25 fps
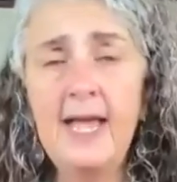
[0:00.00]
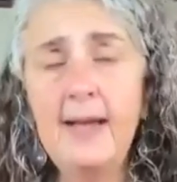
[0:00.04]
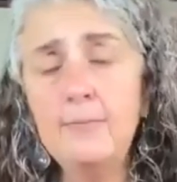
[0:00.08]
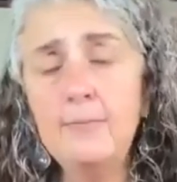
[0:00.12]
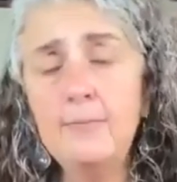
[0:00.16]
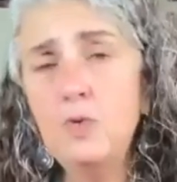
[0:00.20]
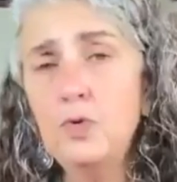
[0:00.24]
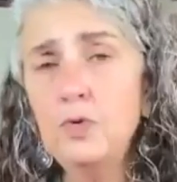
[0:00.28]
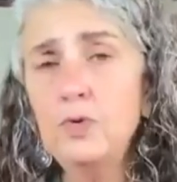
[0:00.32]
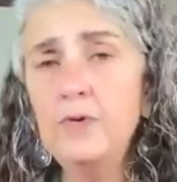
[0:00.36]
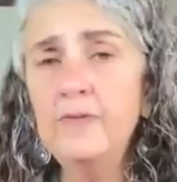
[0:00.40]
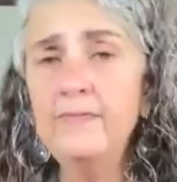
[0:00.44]

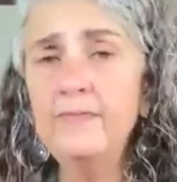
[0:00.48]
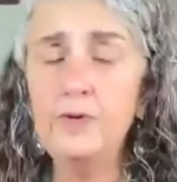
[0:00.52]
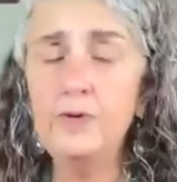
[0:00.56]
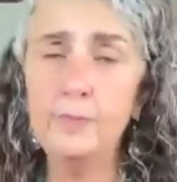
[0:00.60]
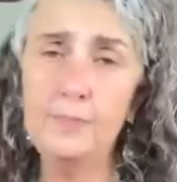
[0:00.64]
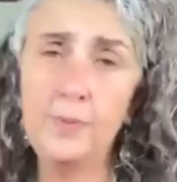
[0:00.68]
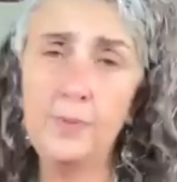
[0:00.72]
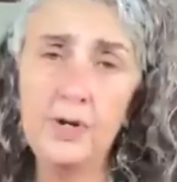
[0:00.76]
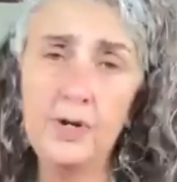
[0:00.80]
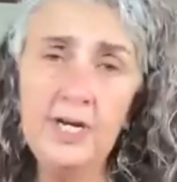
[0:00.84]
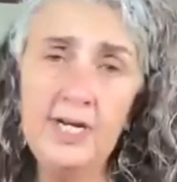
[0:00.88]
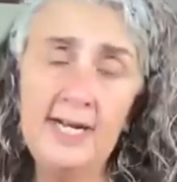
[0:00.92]
more of your
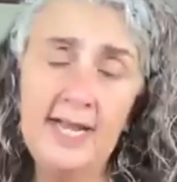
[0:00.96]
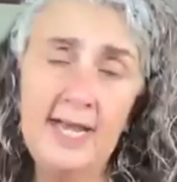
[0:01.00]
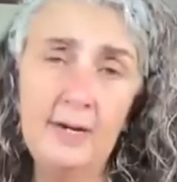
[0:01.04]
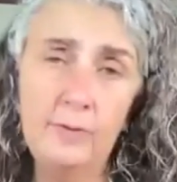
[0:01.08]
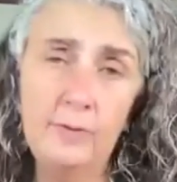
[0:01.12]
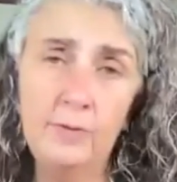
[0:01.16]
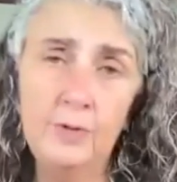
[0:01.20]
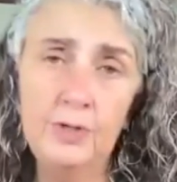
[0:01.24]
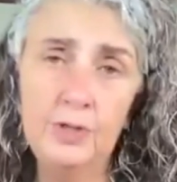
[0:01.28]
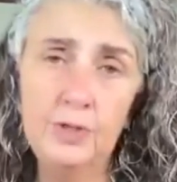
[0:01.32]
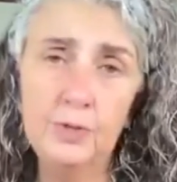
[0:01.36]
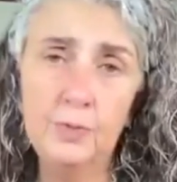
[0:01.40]
body
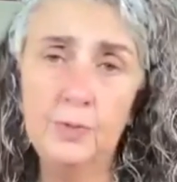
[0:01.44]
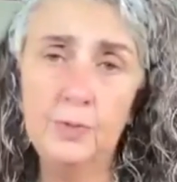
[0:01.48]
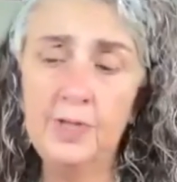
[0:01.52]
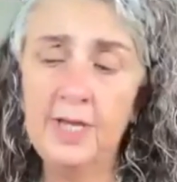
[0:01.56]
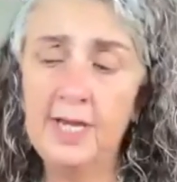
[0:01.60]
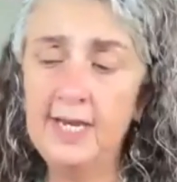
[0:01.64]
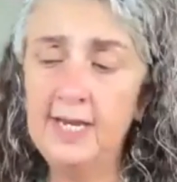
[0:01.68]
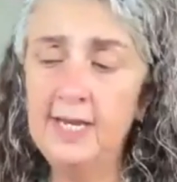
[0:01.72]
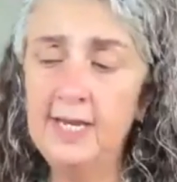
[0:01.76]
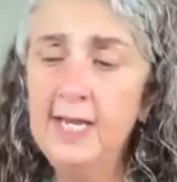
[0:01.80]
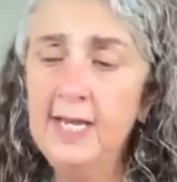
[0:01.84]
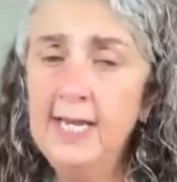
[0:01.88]
language, or
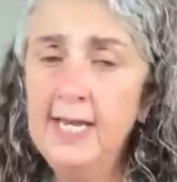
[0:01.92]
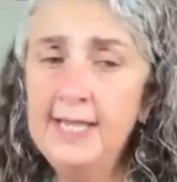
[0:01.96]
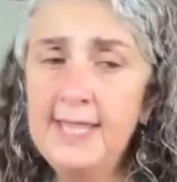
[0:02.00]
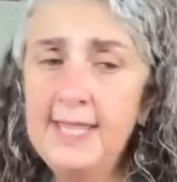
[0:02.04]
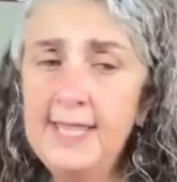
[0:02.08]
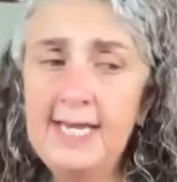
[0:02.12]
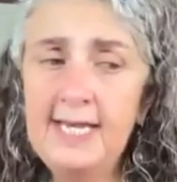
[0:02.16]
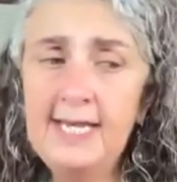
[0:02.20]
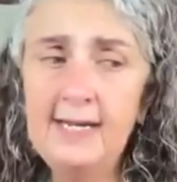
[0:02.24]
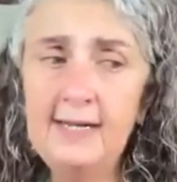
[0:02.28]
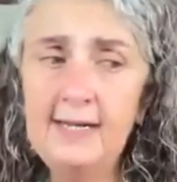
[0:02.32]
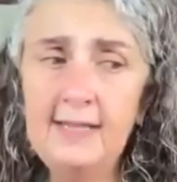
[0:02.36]

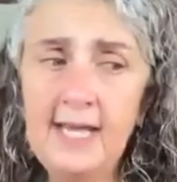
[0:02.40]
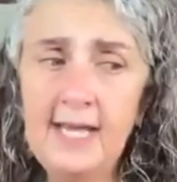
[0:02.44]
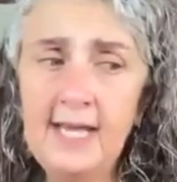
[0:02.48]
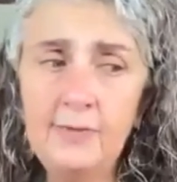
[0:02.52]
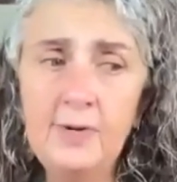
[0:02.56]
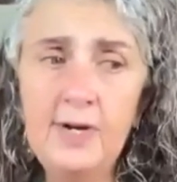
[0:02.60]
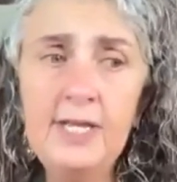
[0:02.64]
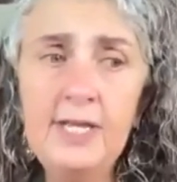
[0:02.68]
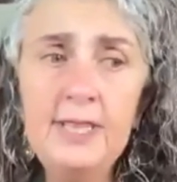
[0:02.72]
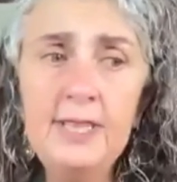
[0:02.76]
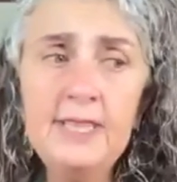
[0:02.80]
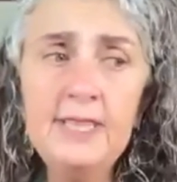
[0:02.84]

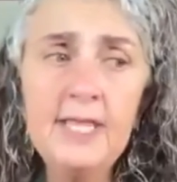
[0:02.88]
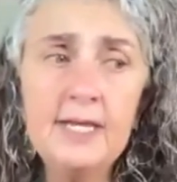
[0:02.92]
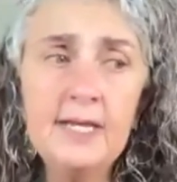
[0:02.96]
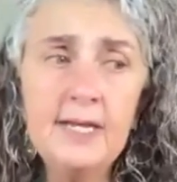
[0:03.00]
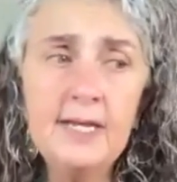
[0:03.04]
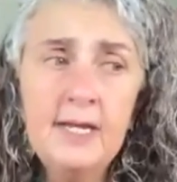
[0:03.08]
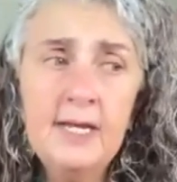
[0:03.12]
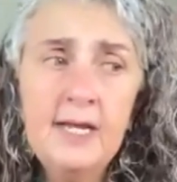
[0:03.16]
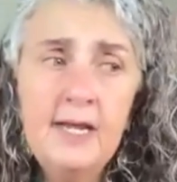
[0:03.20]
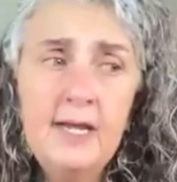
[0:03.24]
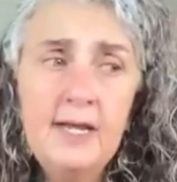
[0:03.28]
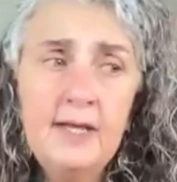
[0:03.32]
they're
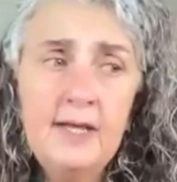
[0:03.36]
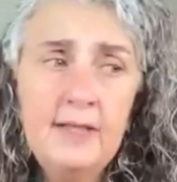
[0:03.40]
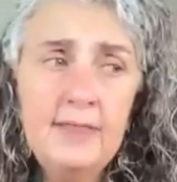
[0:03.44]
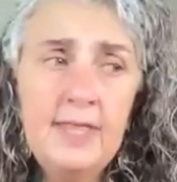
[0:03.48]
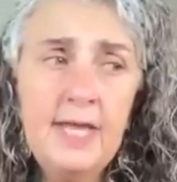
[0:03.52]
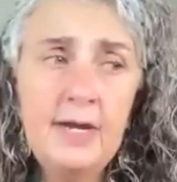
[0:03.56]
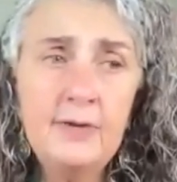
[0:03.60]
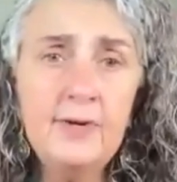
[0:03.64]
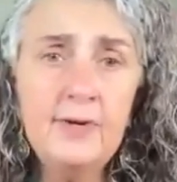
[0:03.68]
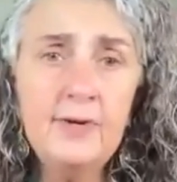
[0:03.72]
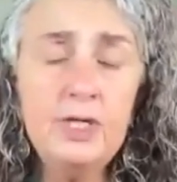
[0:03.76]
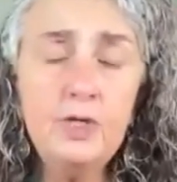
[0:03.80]

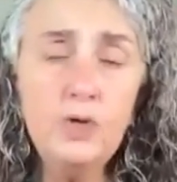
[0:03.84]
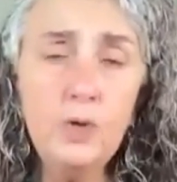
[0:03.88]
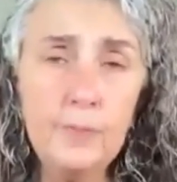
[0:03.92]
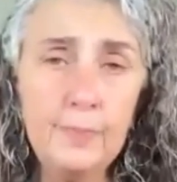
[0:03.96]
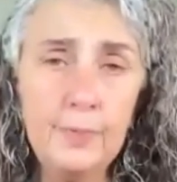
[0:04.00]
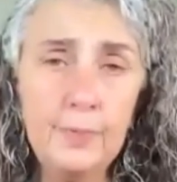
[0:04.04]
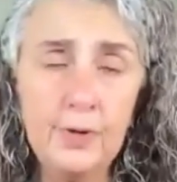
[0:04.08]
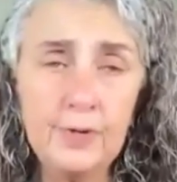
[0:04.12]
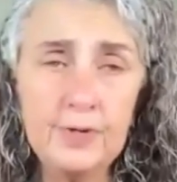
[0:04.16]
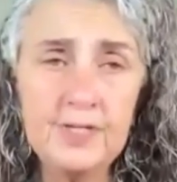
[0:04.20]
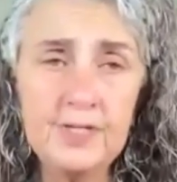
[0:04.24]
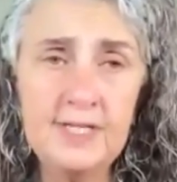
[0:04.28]
in your
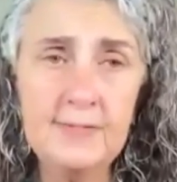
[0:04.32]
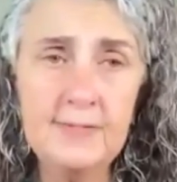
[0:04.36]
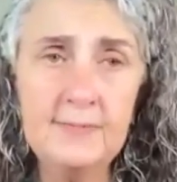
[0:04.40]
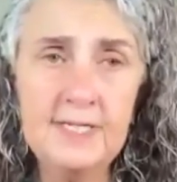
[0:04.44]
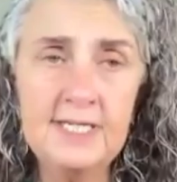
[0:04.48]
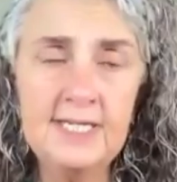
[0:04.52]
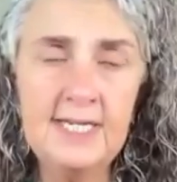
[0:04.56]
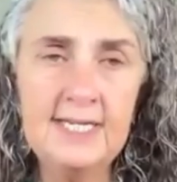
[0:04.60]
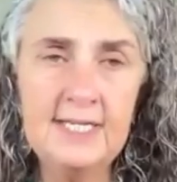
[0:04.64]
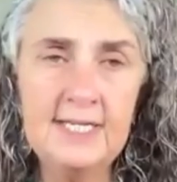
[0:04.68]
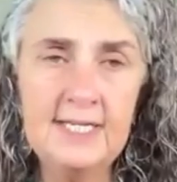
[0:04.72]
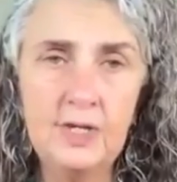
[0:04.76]

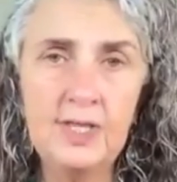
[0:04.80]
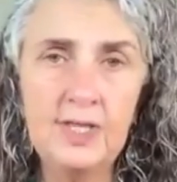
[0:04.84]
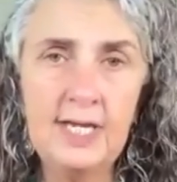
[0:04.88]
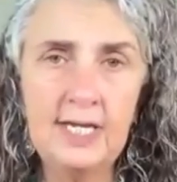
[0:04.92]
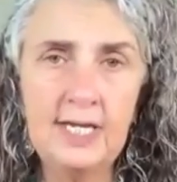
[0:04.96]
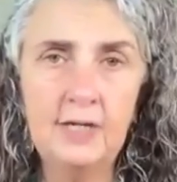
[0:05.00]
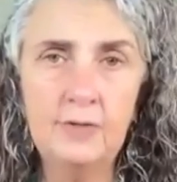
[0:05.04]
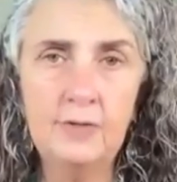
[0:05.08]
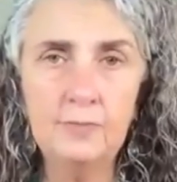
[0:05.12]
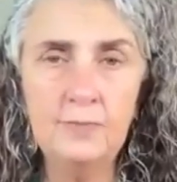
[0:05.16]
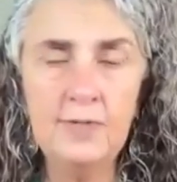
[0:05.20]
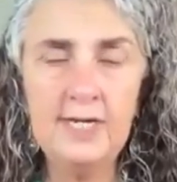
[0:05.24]
proximity, so they
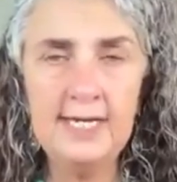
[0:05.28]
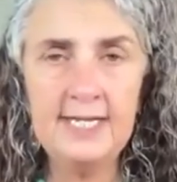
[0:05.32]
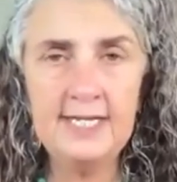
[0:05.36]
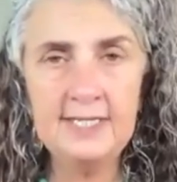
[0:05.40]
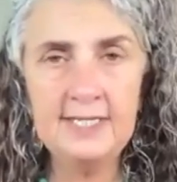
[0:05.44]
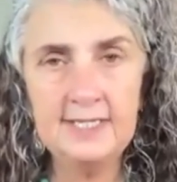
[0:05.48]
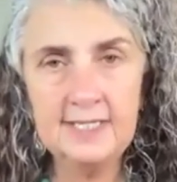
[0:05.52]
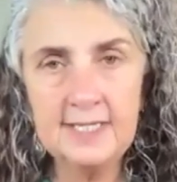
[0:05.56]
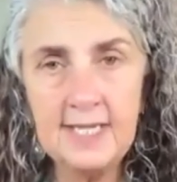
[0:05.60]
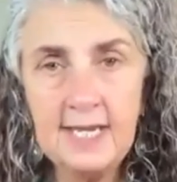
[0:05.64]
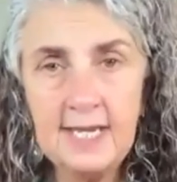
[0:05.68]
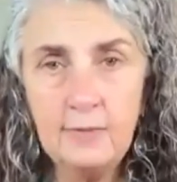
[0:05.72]
can really
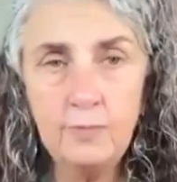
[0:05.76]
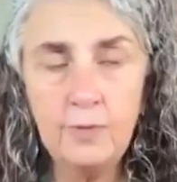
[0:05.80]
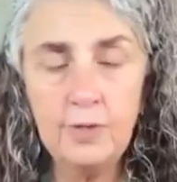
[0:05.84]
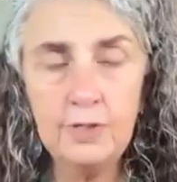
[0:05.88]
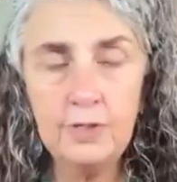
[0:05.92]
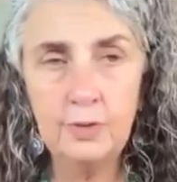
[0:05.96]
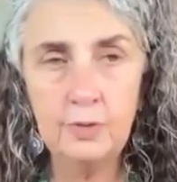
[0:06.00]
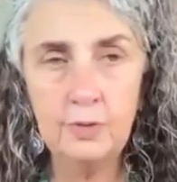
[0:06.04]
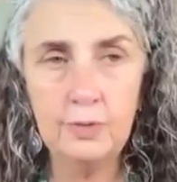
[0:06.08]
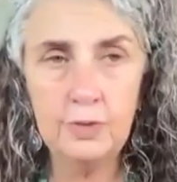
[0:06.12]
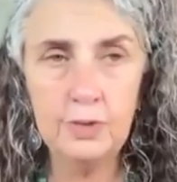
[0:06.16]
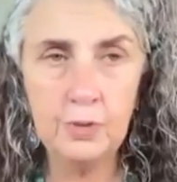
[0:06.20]
see
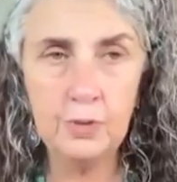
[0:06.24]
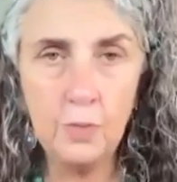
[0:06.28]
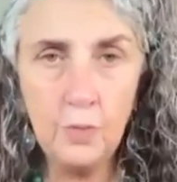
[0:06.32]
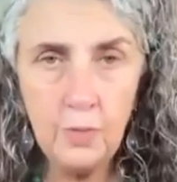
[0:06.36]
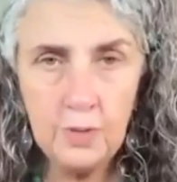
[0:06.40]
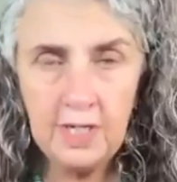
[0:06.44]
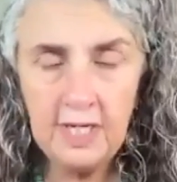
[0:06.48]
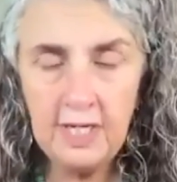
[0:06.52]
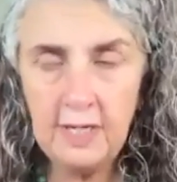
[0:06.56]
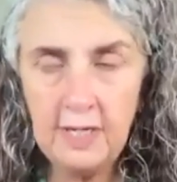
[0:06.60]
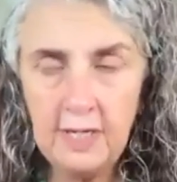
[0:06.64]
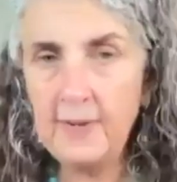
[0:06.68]
what you're
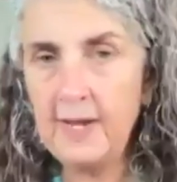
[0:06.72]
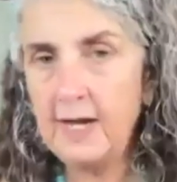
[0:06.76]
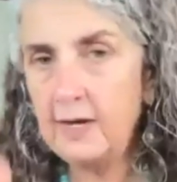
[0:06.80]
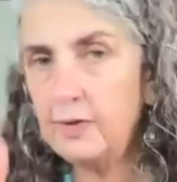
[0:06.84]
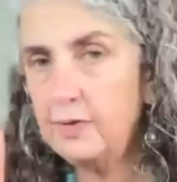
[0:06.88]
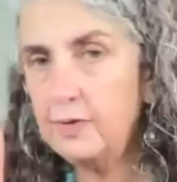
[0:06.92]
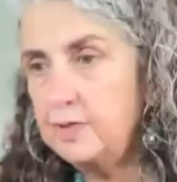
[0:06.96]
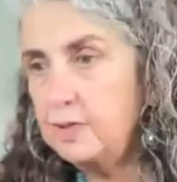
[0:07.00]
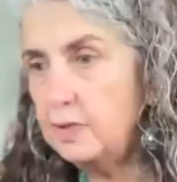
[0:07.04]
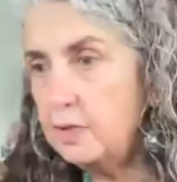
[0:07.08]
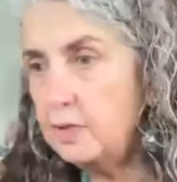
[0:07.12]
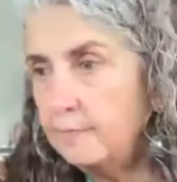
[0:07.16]
talking about,
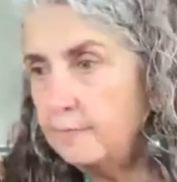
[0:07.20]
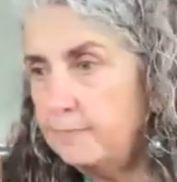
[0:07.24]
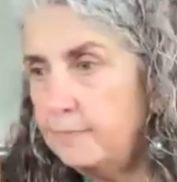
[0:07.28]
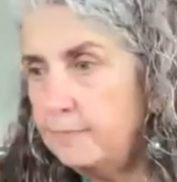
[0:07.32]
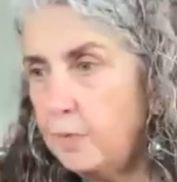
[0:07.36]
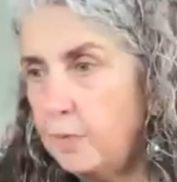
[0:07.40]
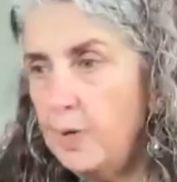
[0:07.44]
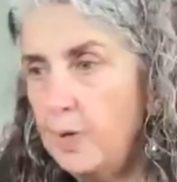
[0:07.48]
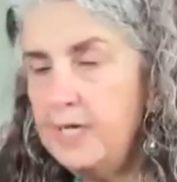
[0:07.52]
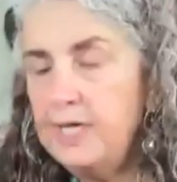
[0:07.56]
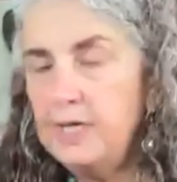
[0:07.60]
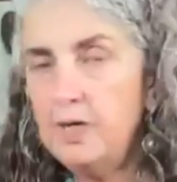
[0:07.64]
because you can
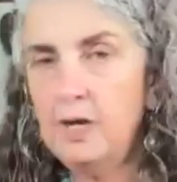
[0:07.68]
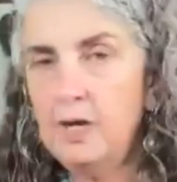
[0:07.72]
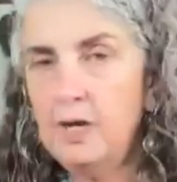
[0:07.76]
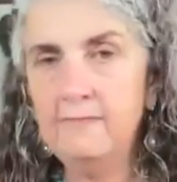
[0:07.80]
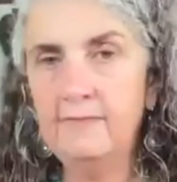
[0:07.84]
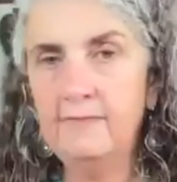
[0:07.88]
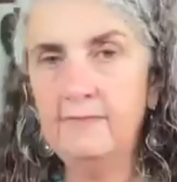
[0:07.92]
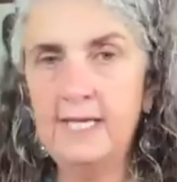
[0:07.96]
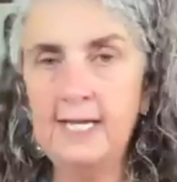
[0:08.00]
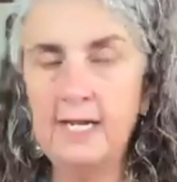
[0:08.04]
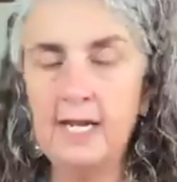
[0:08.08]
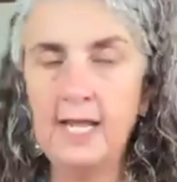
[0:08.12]
point
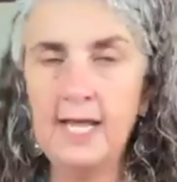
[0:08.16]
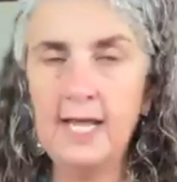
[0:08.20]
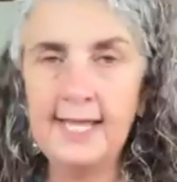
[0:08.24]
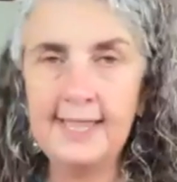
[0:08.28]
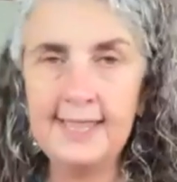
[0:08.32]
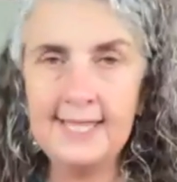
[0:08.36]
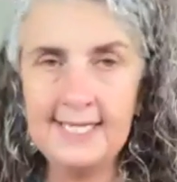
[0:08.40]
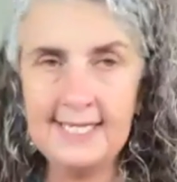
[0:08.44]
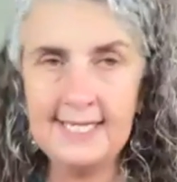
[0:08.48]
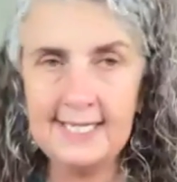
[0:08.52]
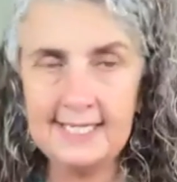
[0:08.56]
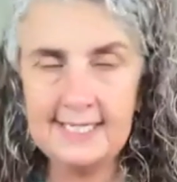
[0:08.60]
over there
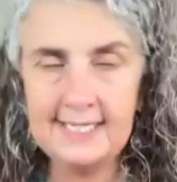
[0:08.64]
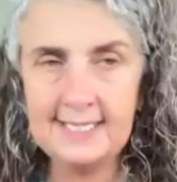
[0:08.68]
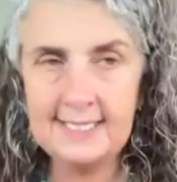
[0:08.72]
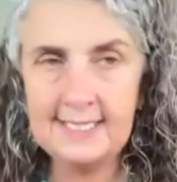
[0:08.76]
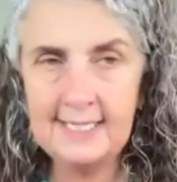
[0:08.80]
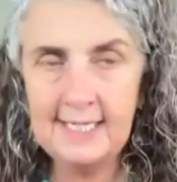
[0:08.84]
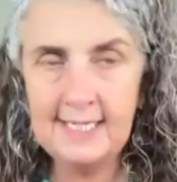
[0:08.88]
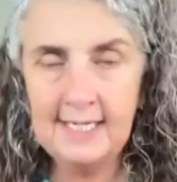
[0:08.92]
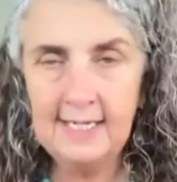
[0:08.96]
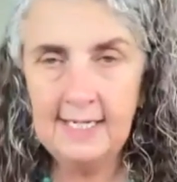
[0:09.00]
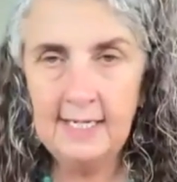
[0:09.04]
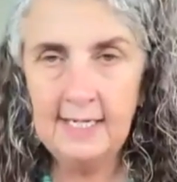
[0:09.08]
like this.